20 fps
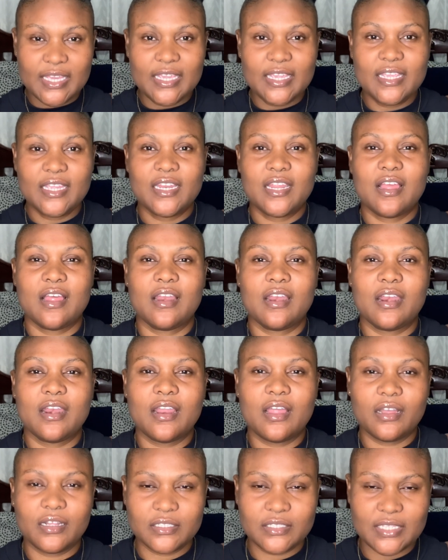in a
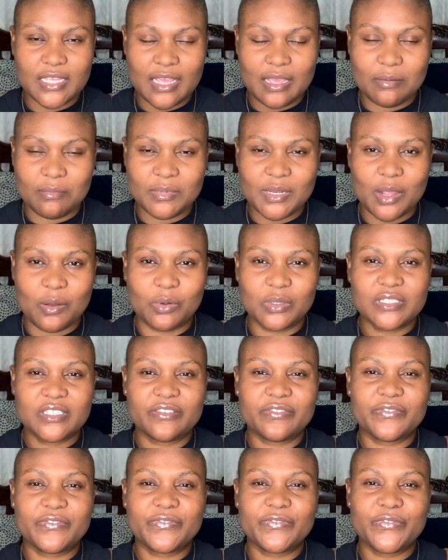long time that was
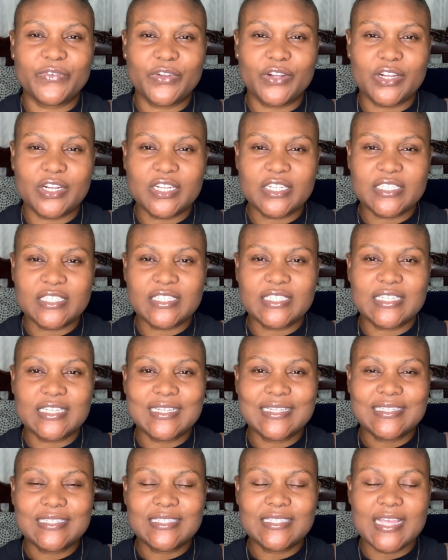the first
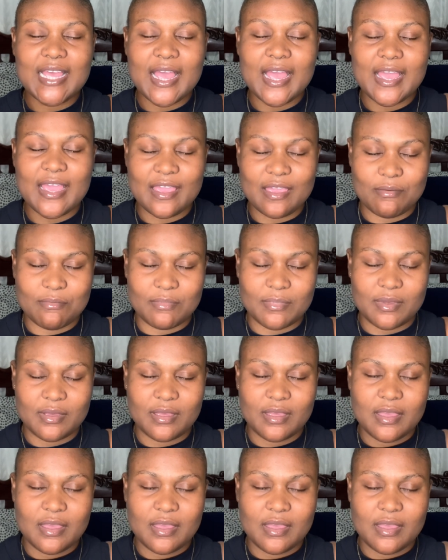time